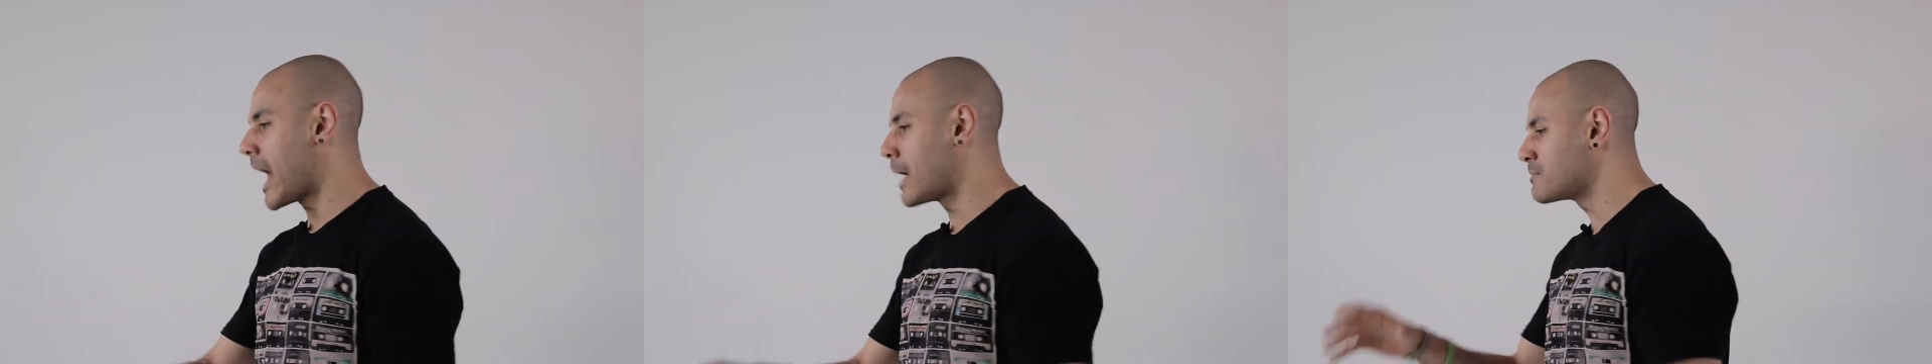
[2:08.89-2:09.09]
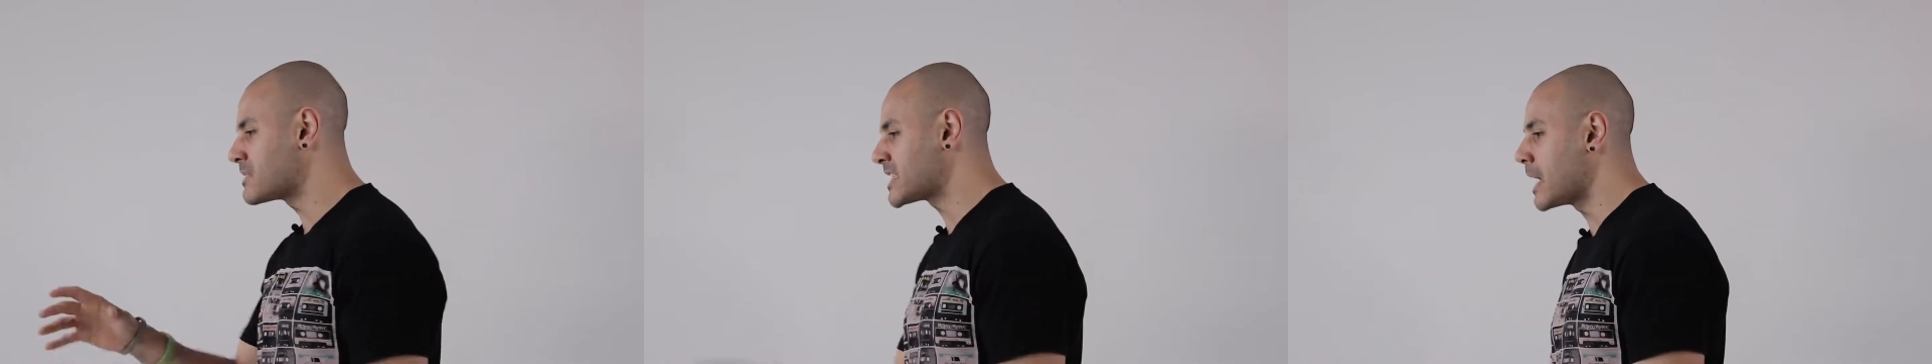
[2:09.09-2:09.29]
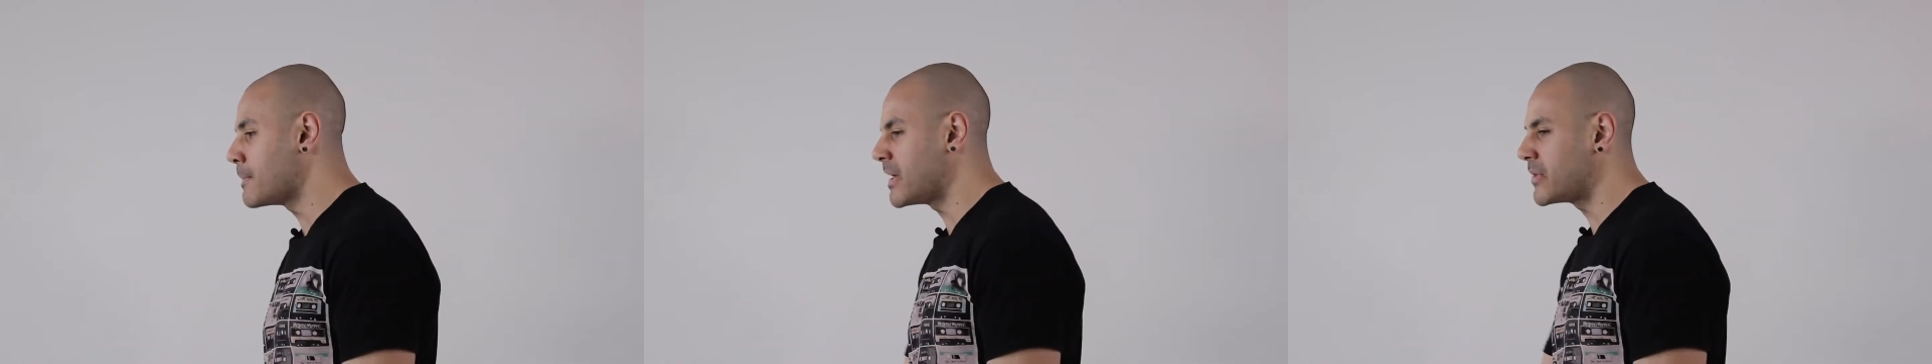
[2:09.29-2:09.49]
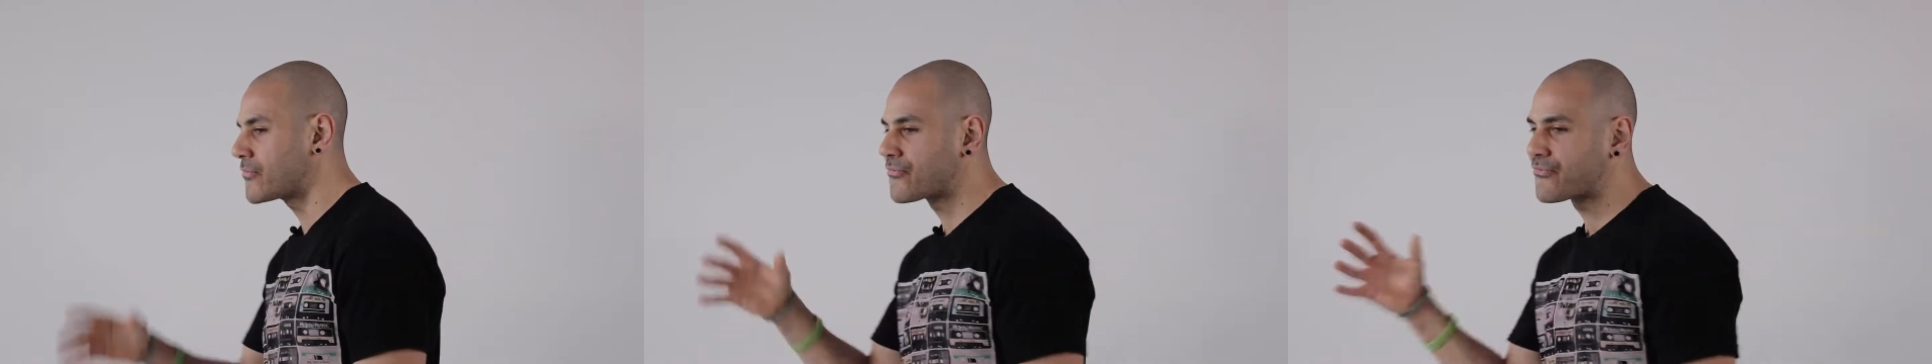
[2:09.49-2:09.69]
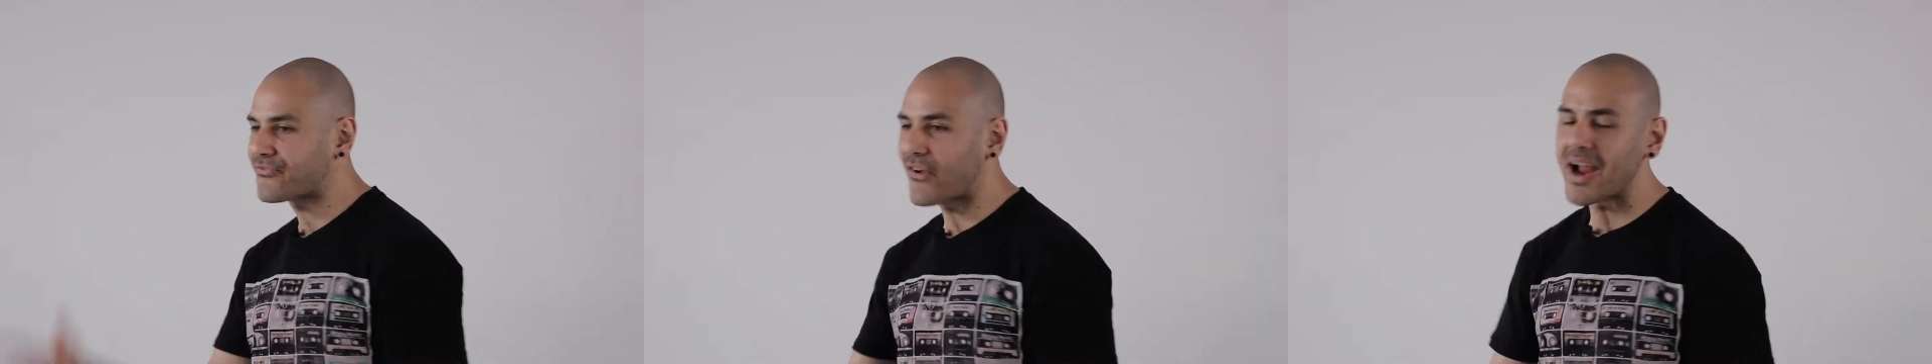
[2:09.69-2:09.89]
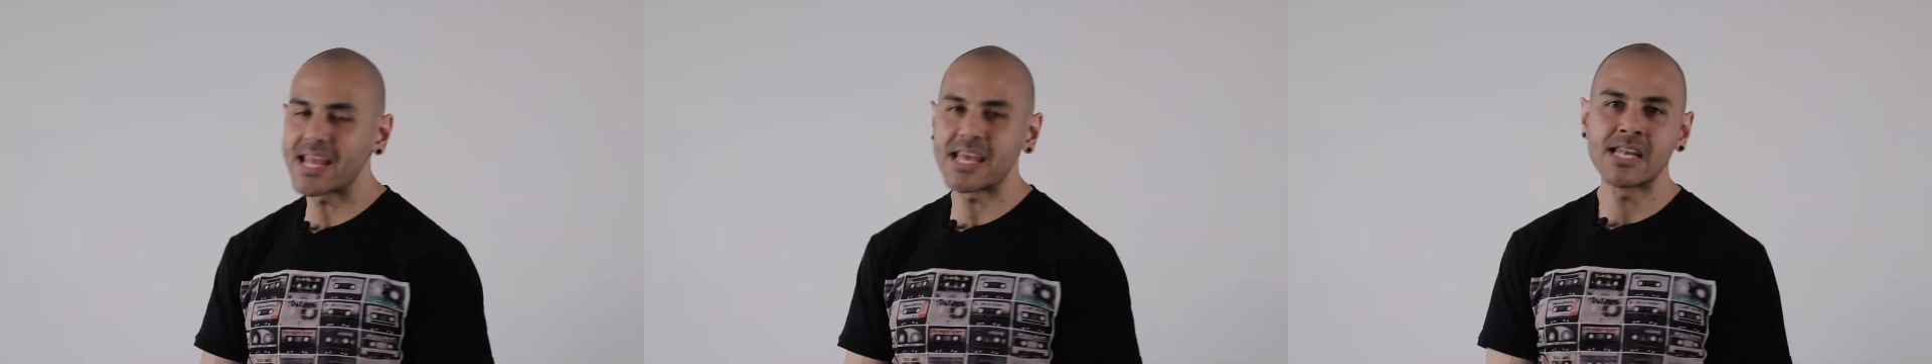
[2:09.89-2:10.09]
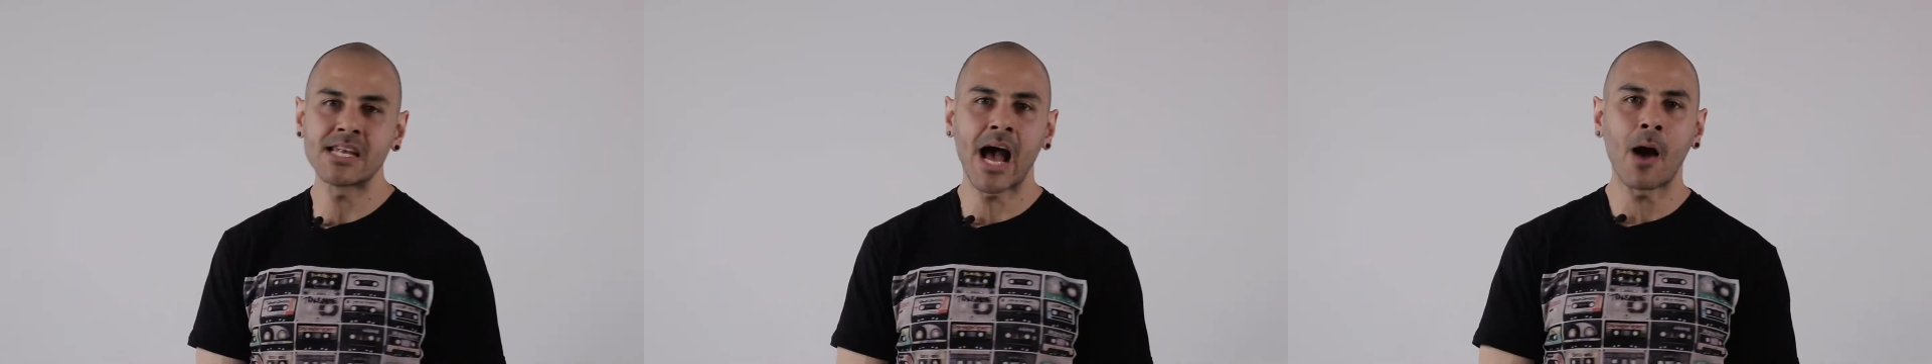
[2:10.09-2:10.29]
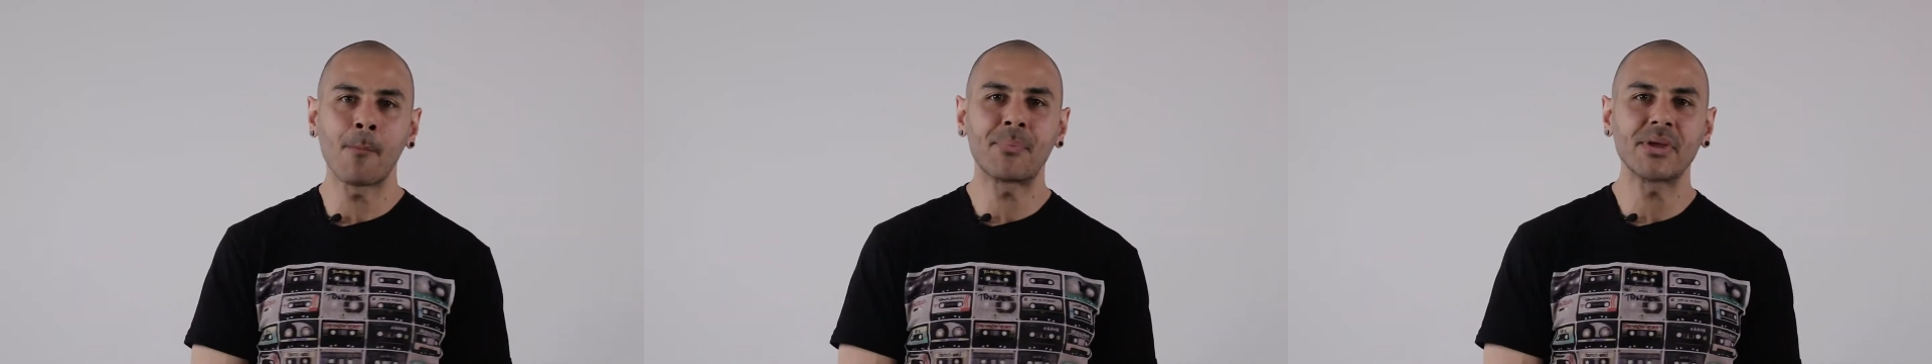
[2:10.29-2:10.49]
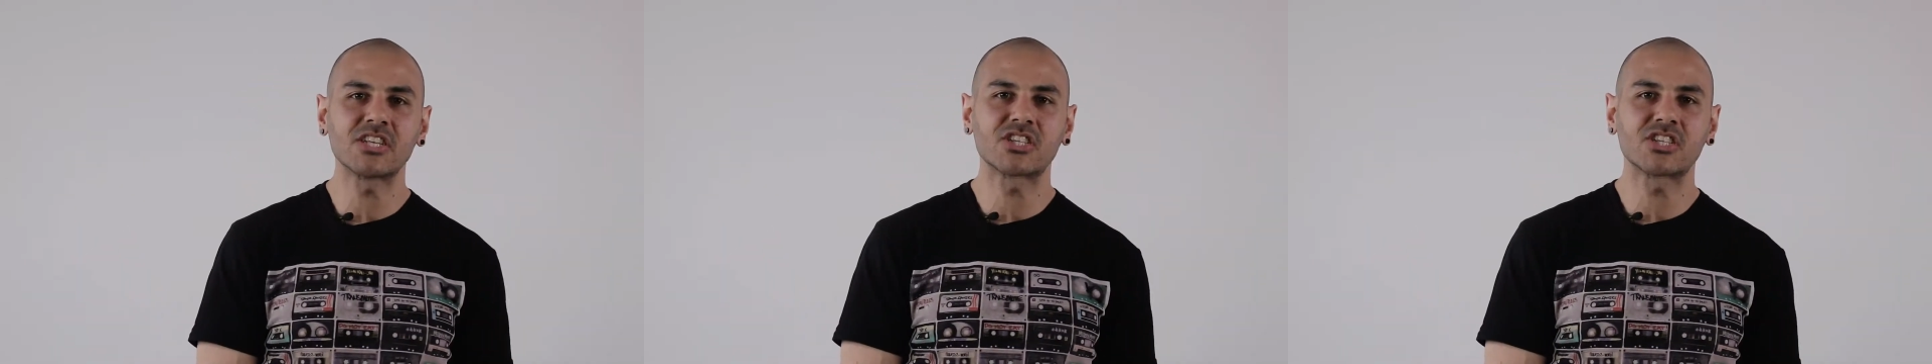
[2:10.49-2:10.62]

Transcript: I'm timid, frightened I'll be